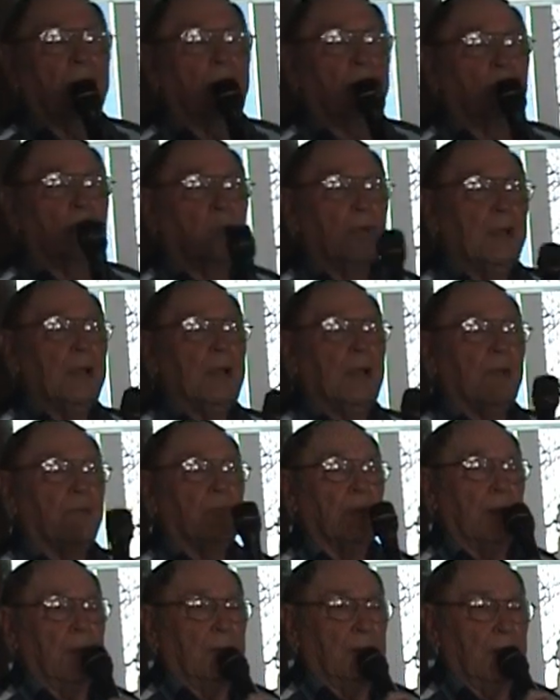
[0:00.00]
and the way I
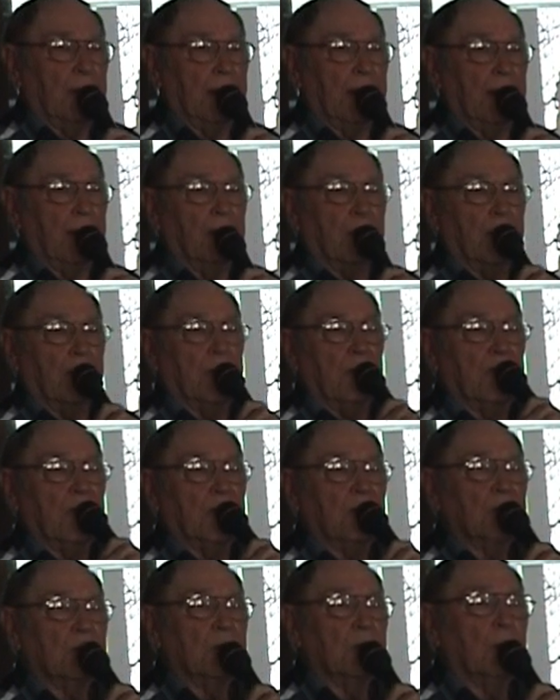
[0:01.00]
found it out
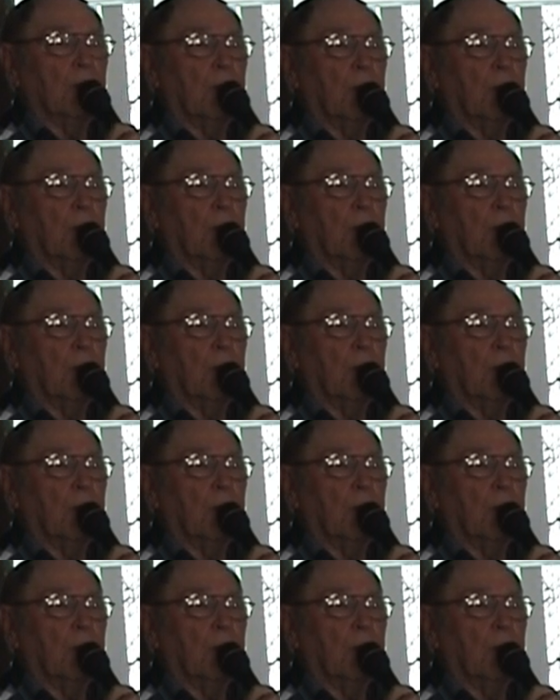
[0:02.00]
was